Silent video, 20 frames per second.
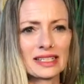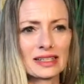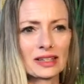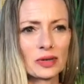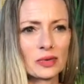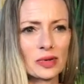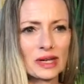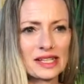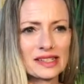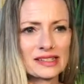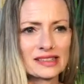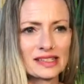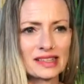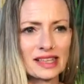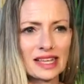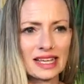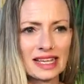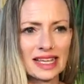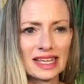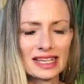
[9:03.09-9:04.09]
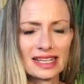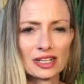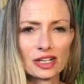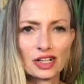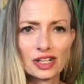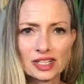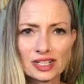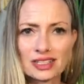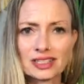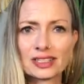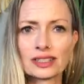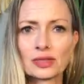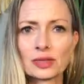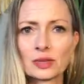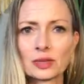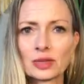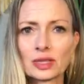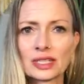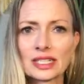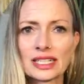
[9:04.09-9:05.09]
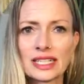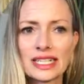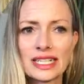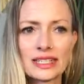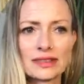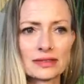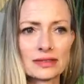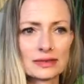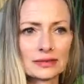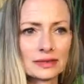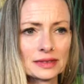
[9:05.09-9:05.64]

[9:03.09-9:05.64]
and the ways that they get hooked into worry.